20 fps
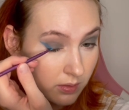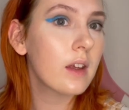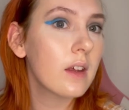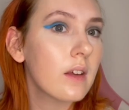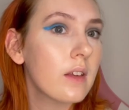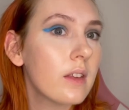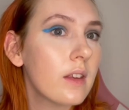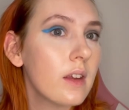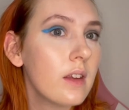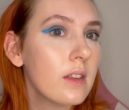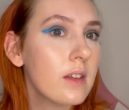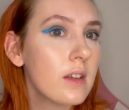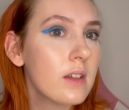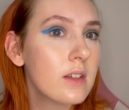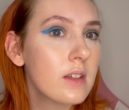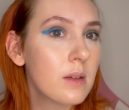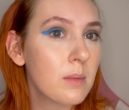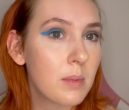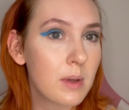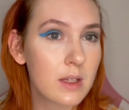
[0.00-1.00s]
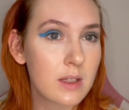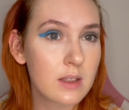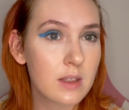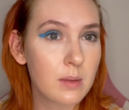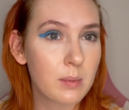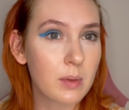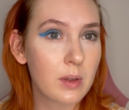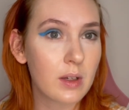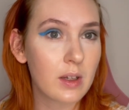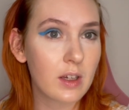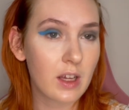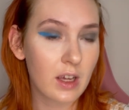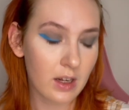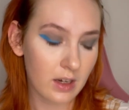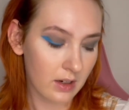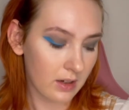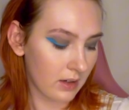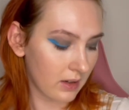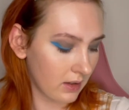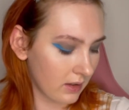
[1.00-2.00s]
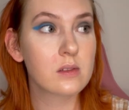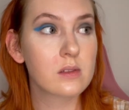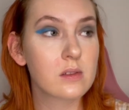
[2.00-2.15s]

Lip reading: I think that's the best I'm going to get it.